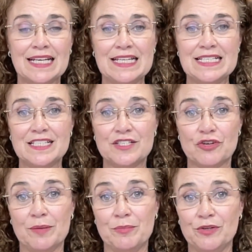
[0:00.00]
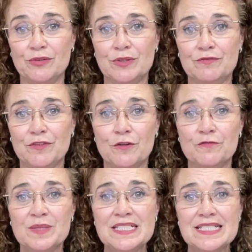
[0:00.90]
lead to tribunal
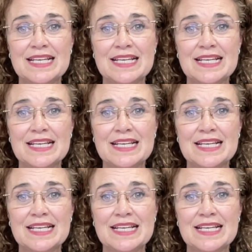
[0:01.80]
involvement,